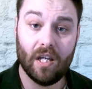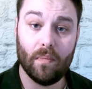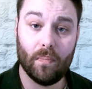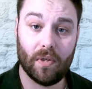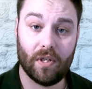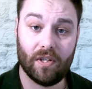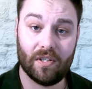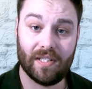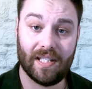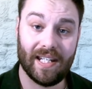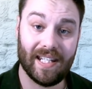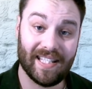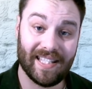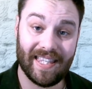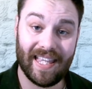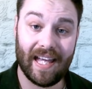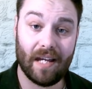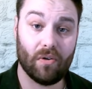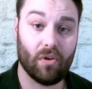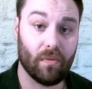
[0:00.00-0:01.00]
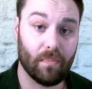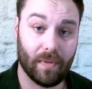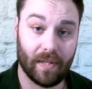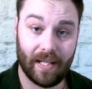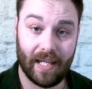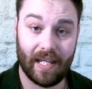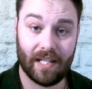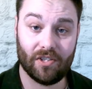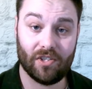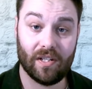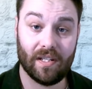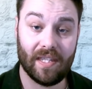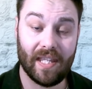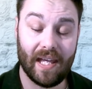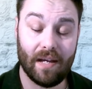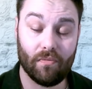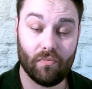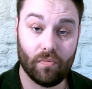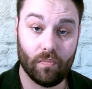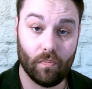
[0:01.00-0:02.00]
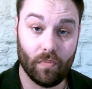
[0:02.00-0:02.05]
because it is their obligation and their